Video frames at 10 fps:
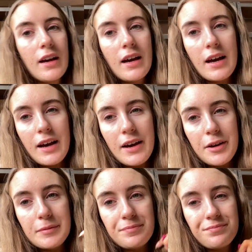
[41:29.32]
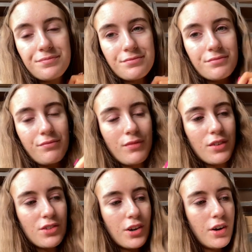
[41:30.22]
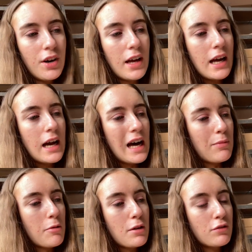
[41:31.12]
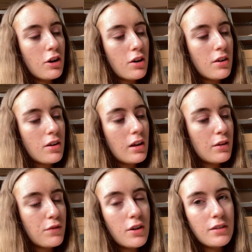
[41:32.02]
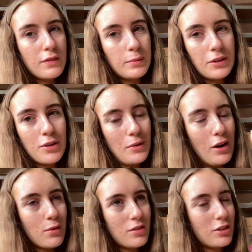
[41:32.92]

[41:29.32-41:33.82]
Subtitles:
So I'll probably vlog the food if I'm not too awkward.